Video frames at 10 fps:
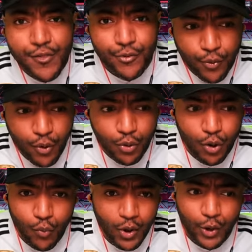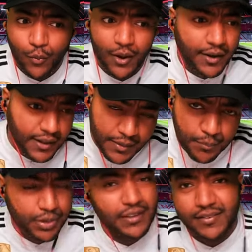threw on goal, 1-1,
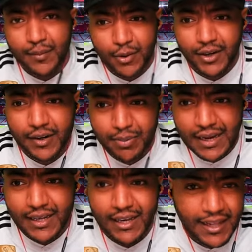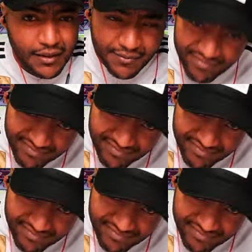puts the ball in the back of the net.